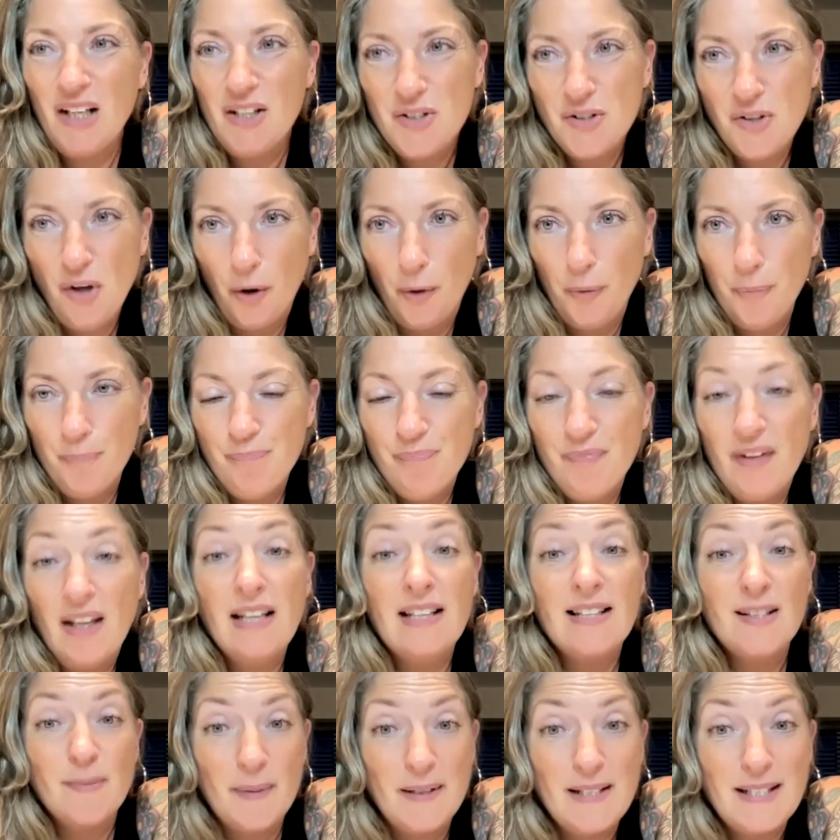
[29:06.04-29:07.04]
So
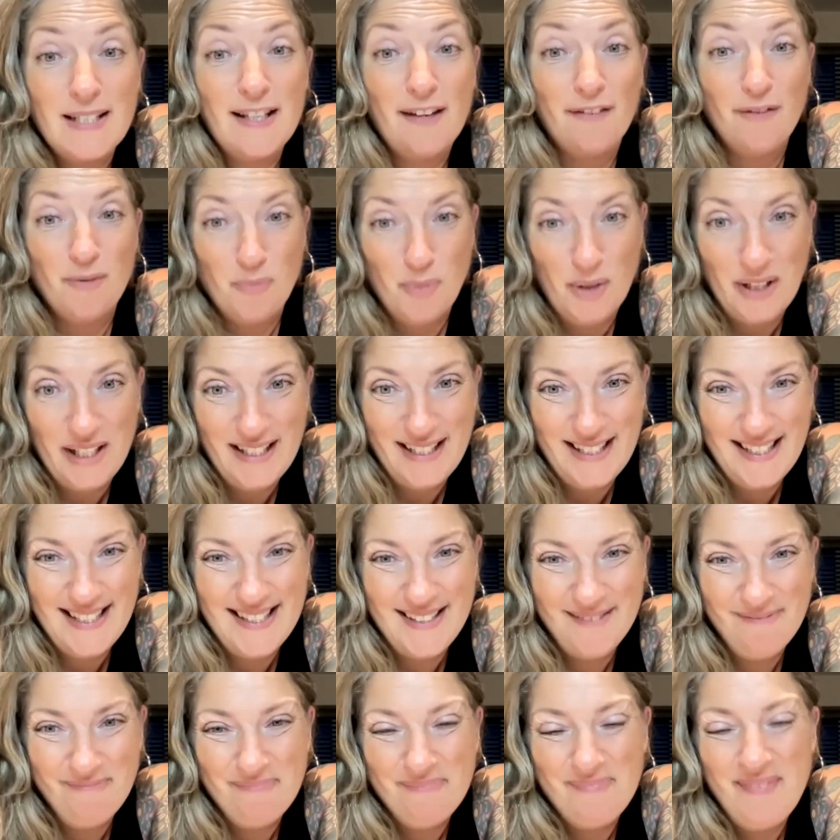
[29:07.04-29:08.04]
it's been 7
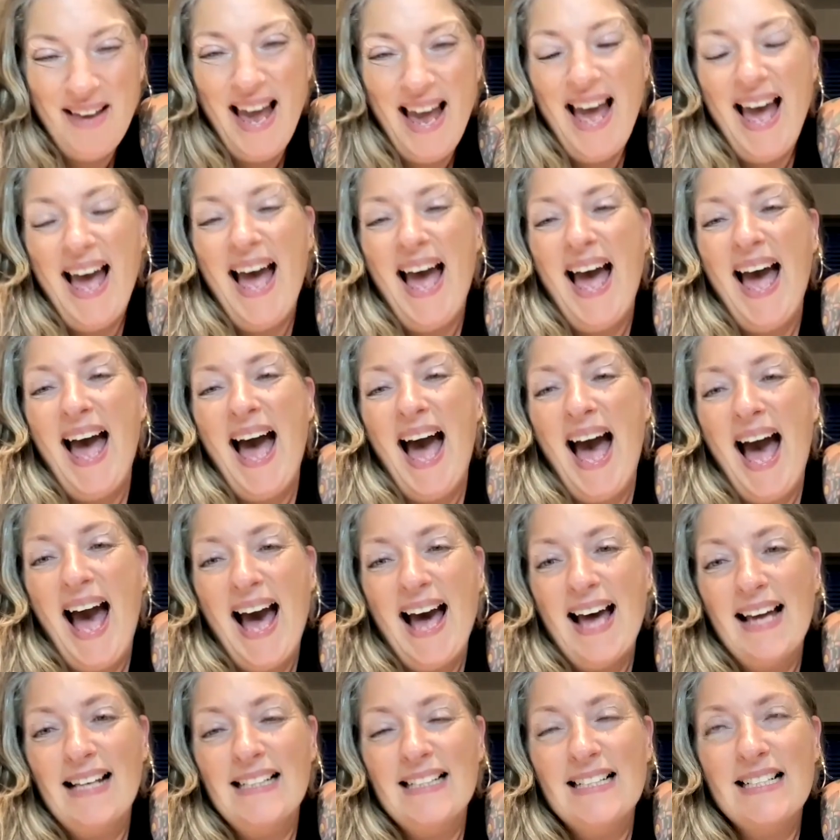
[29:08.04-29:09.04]
weeks,
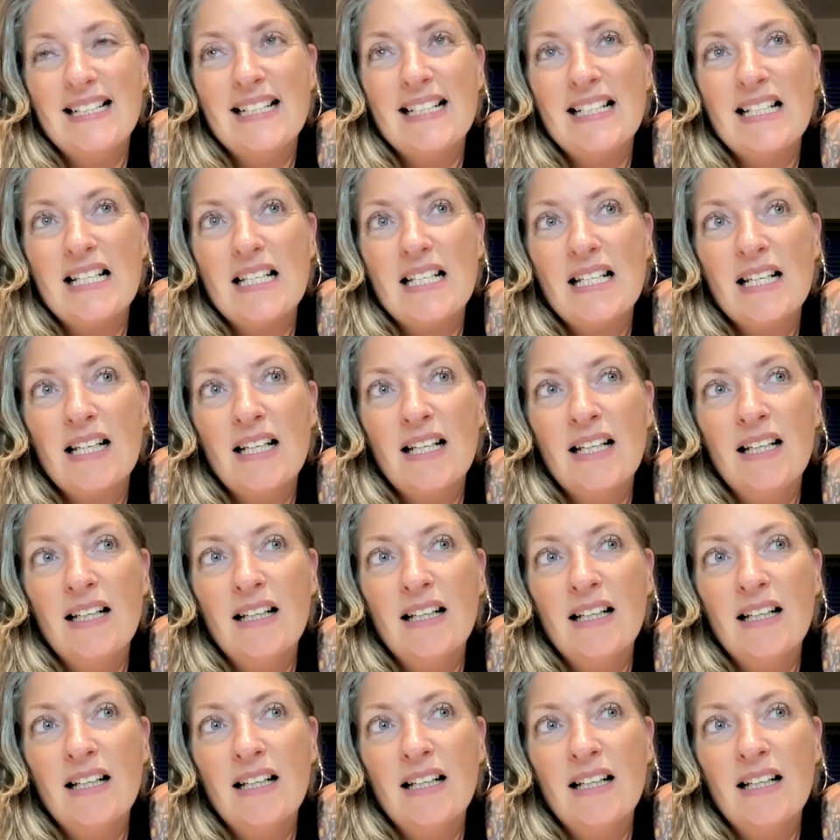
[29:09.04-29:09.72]
and